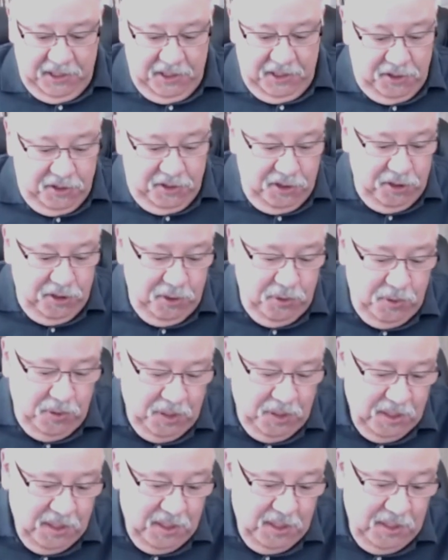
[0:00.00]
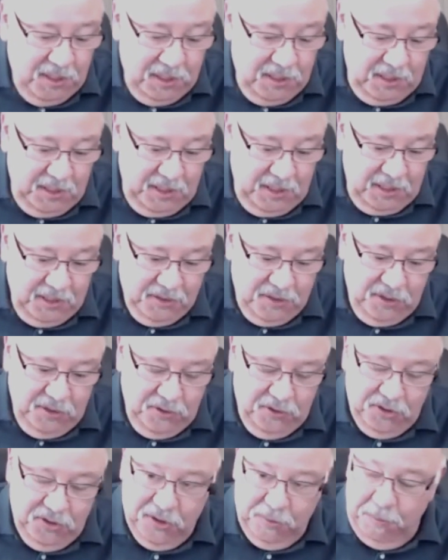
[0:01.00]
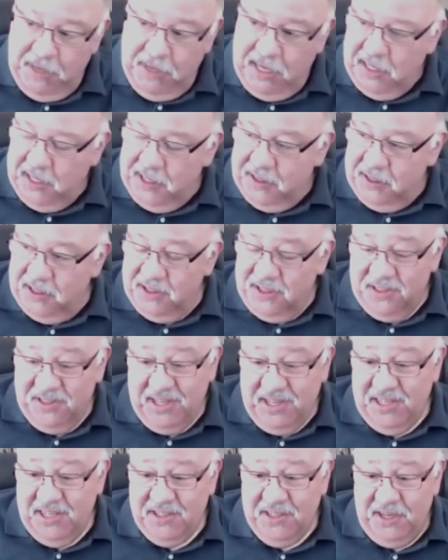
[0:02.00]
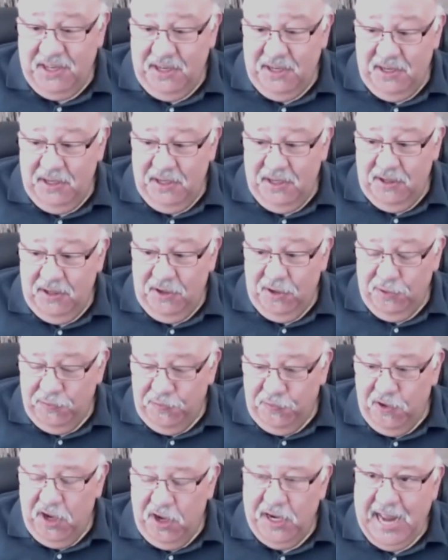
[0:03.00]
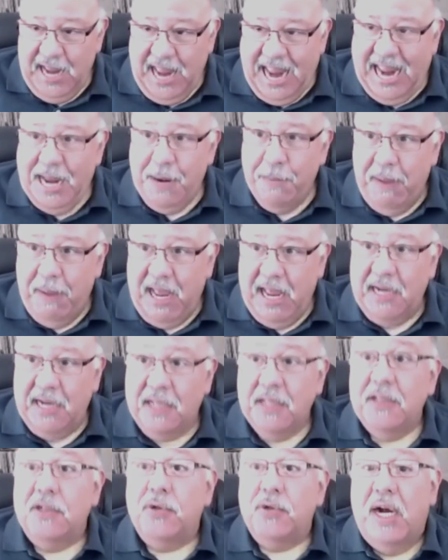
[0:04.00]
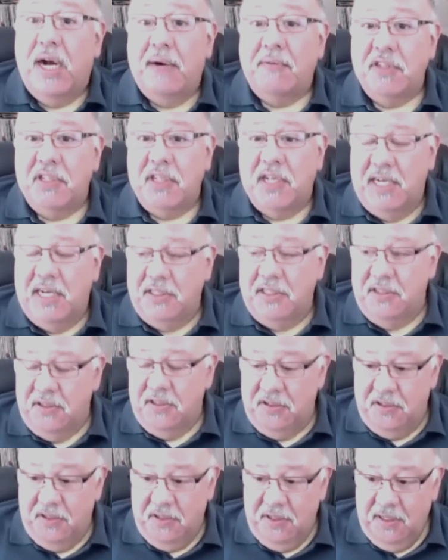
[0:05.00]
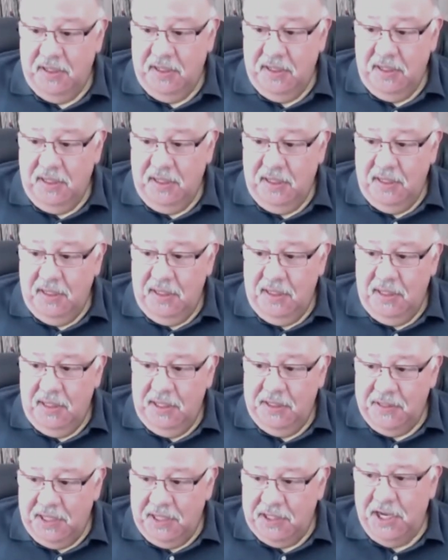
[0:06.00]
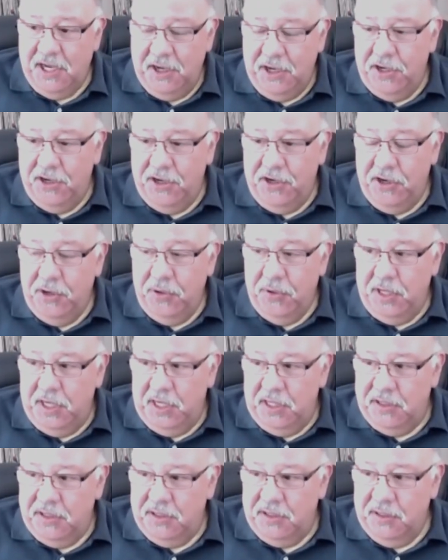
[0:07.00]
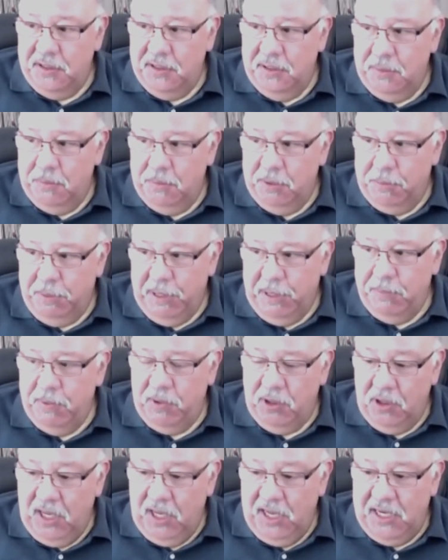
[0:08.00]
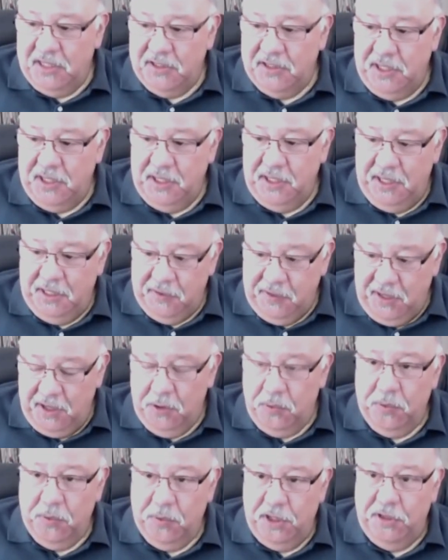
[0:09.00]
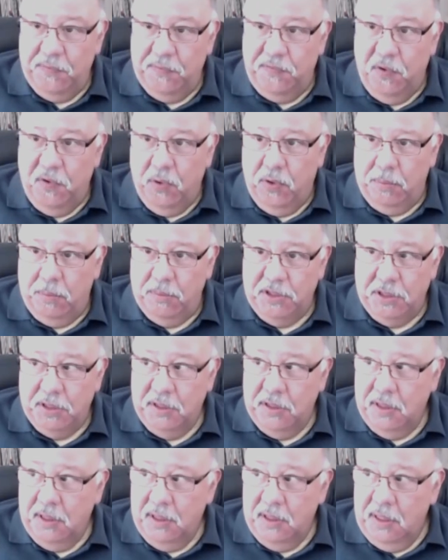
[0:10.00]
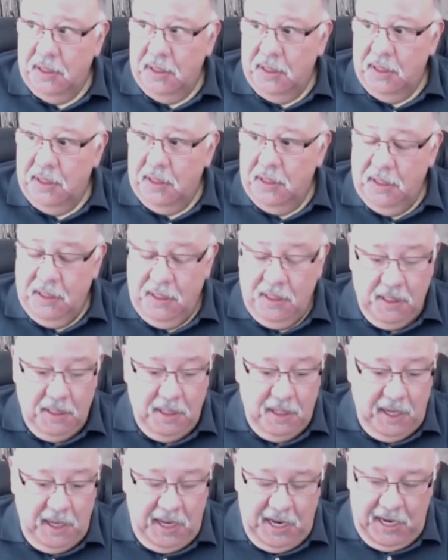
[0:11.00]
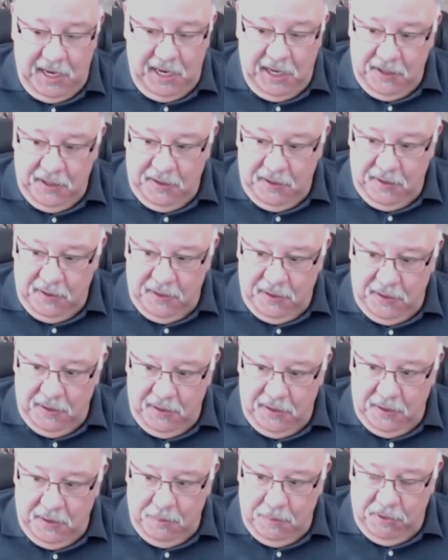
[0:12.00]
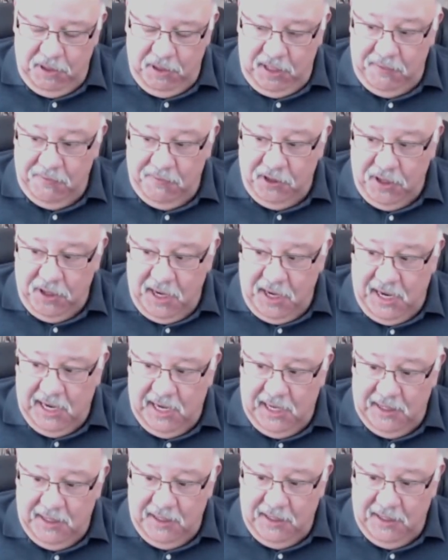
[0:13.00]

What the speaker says: to do is to submit, and this is easy, your front and back of the driver's license. And they tell you to do this, but people are lazy and they don't read the forms. And believe it or not,